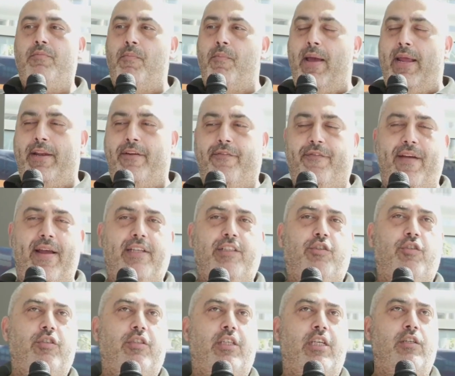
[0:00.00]

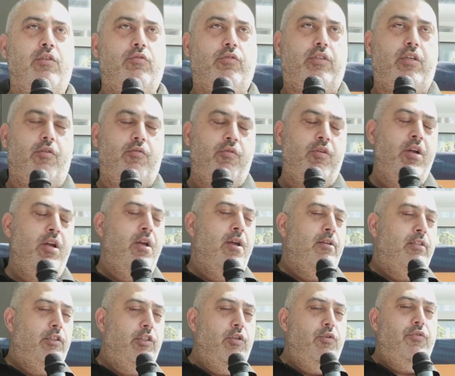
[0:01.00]
Manufacturers can also
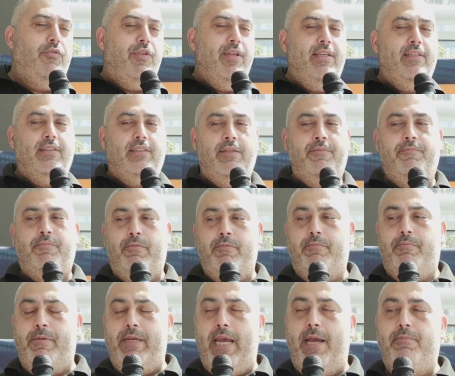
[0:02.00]
do things and
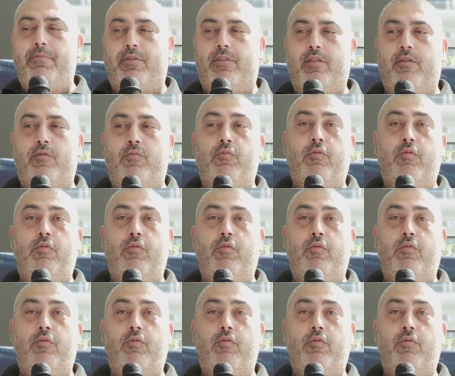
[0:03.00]
be able to,